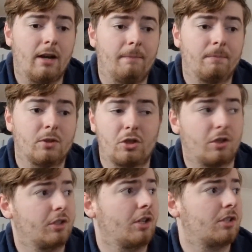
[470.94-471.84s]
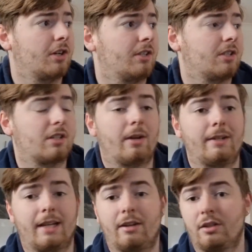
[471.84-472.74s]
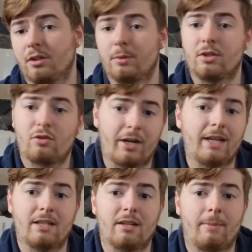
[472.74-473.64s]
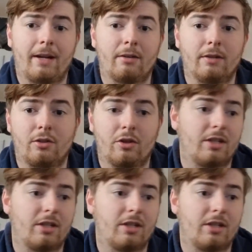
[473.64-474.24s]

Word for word: um, showed no signs of slowing down and just went straight into the back of her,